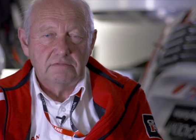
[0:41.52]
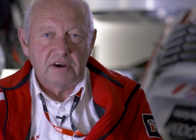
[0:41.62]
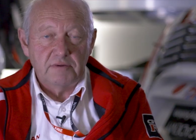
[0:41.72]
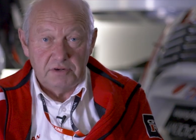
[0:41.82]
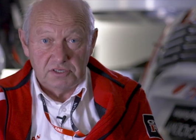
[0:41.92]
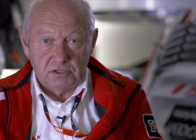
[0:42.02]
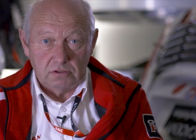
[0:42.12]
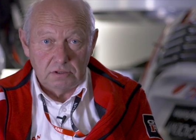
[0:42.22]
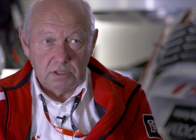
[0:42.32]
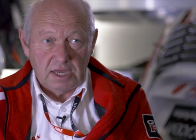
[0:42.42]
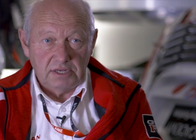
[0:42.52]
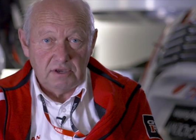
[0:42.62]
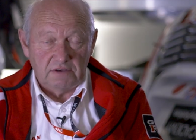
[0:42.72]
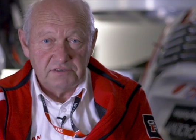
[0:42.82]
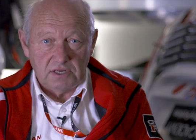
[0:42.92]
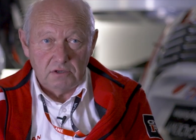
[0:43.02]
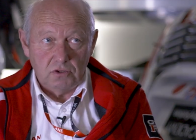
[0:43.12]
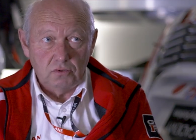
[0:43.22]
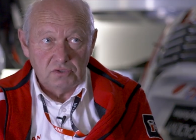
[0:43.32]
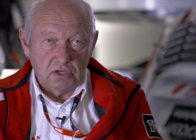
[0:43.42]
very political, and you have to know
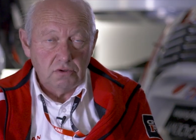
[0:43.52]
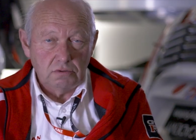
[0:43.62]
who's who.